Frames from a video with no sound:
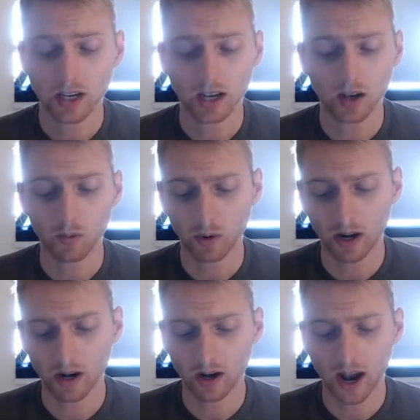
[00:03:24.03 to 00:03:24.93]

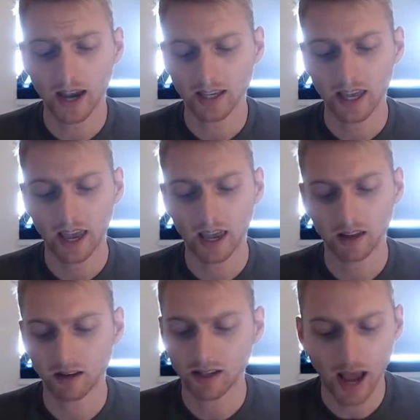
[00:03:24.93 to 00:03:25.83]
where I
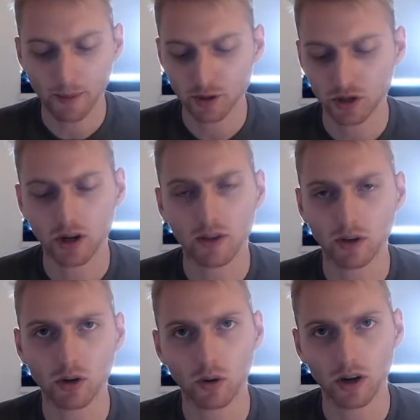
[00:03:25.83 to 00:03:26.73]
can capture
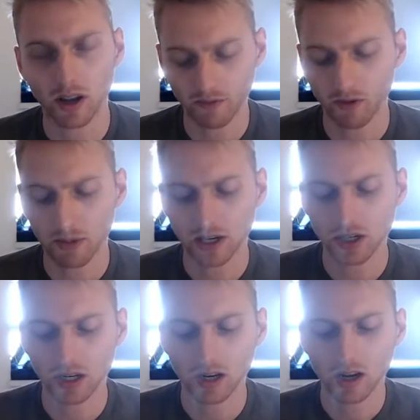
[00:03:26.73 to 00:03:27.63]
inventory information.
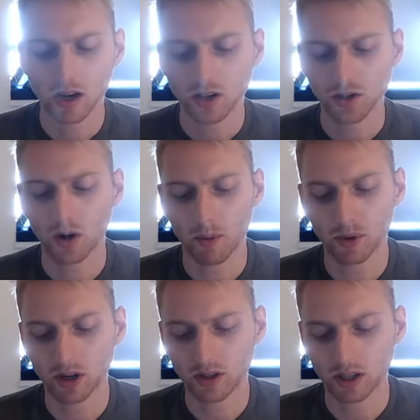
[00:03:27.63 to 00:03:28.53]
So I'm going to
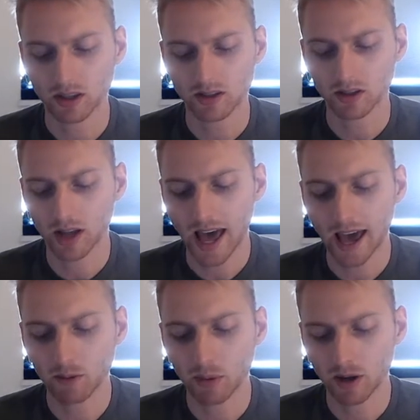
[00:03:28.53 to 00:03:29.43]
click this little
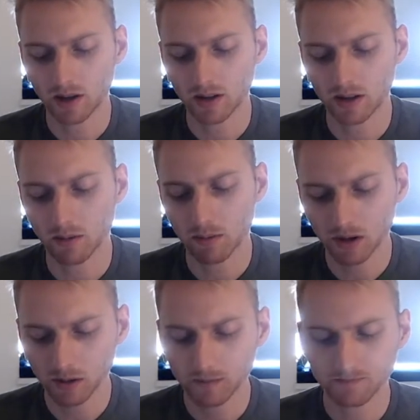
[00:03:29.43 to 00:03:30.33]
add button in the
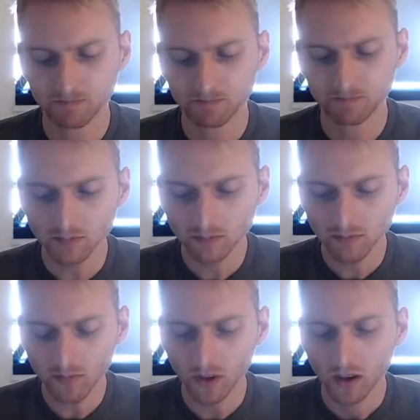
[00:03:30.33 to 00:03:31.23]
middle,
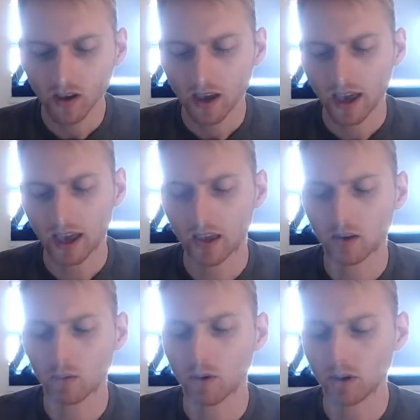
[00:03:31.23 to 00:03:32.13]
and
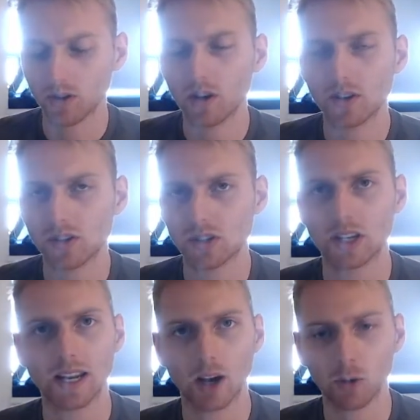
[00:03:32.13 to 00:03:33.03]
what you'll notice is that
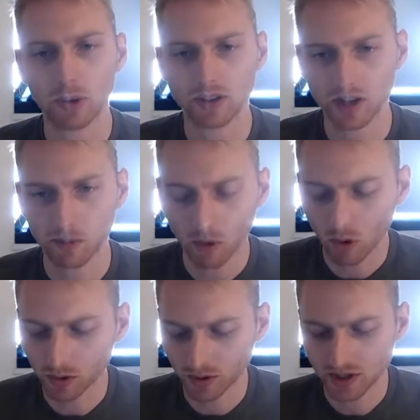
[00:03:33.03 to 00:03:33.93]
it opens up a whole
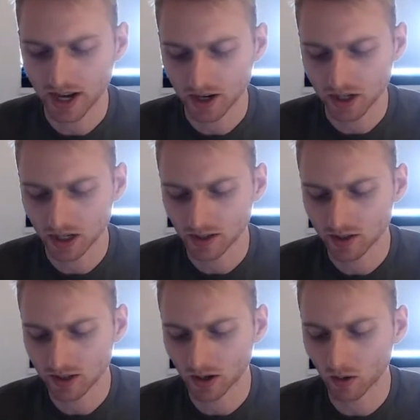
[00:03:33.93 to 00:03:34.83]
new section.
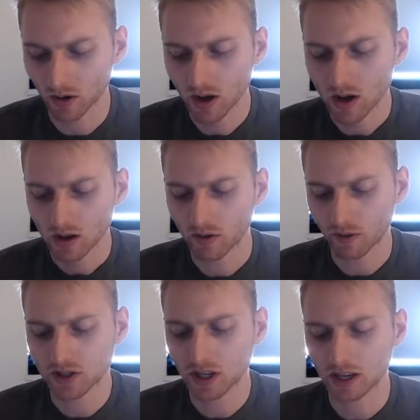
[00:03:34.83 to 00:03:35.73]
So the
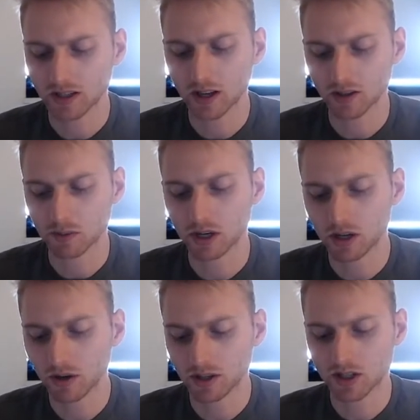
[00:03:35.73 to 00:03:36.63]
first thing it tells me to do
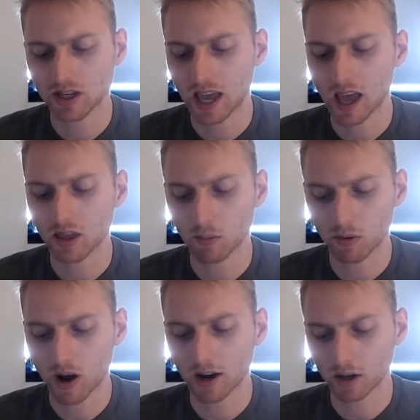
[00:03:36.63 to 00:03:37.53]
is scan the
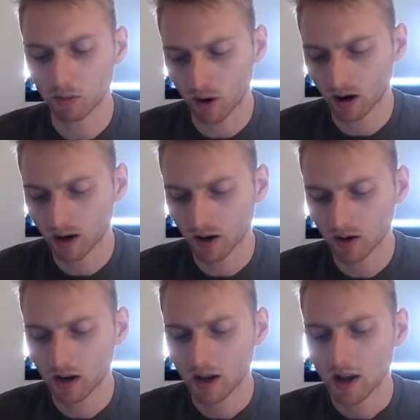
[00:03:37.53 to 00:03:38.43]
product barcode.
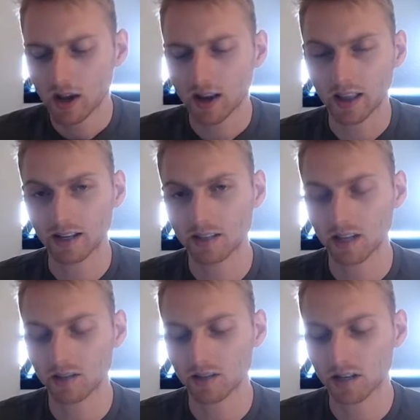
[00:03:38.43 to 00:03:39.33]
Now, like I said,
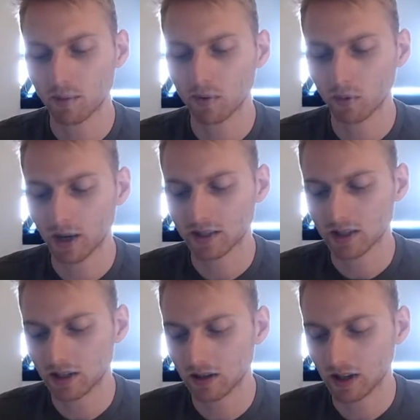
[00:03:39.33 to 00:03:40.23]
there's a couple of ways to
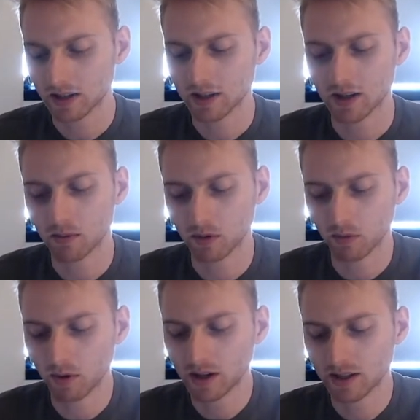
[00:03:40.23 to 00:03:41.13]
do this. Number
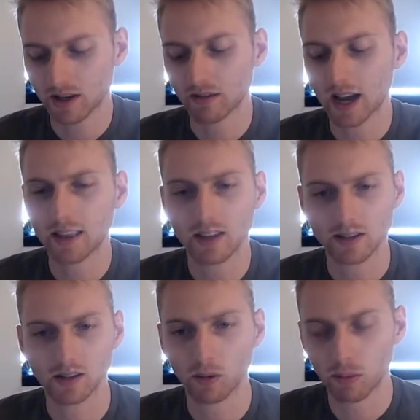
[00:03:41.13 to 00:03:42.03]
one is I've got this
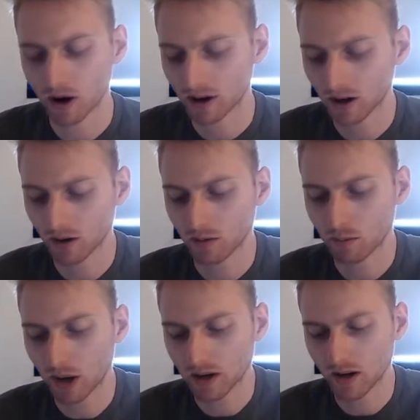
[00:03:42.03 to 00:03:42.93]
little barcode
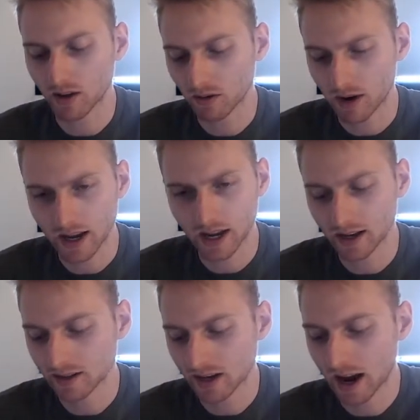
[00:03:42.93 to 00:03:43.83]
button on the right hand
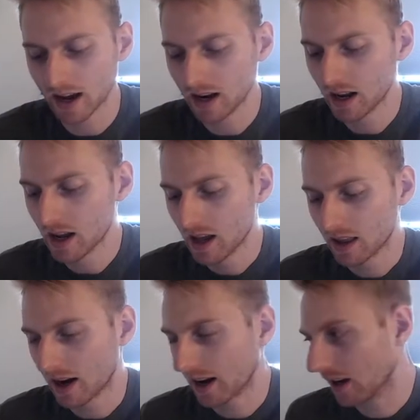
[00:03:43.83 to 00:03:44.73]
side that
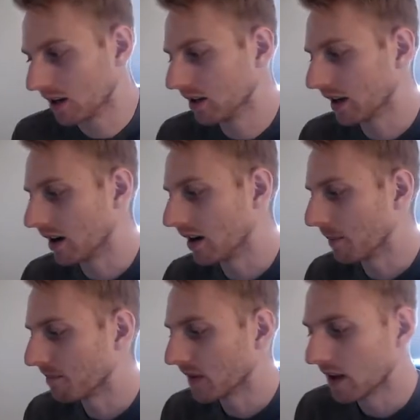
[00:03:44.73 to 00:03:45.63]
I could click on.
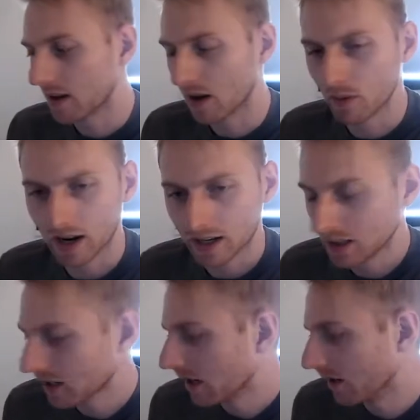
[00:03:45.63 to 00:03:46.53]
Now when I
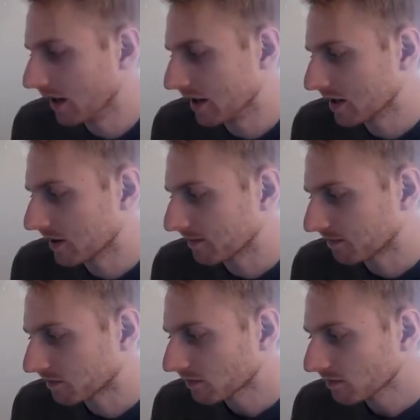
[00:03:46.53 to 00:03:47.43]
click on this,
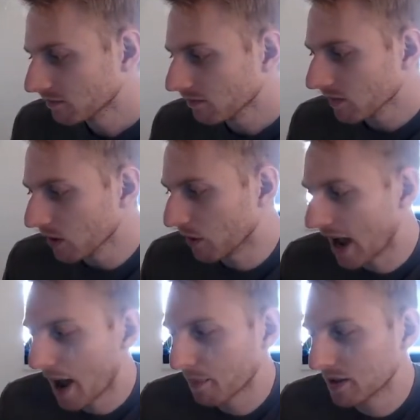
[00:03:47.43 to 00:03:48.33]
what
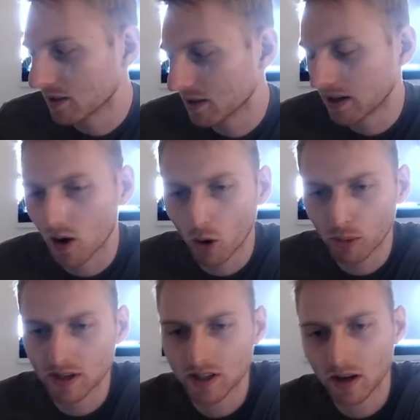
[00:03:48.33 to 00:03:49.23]
happens is that it
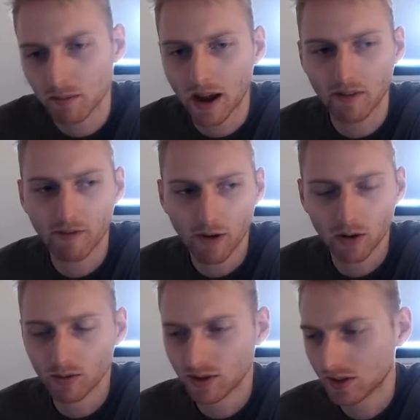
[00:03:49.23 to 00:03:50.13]
opens up my
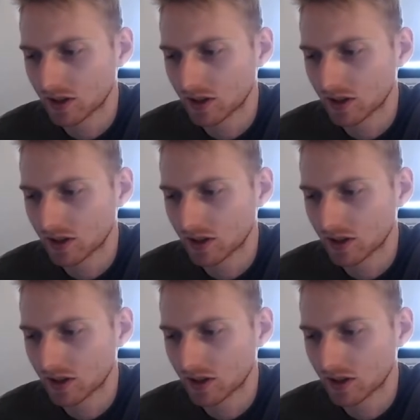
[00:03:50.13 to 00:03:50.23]
phone's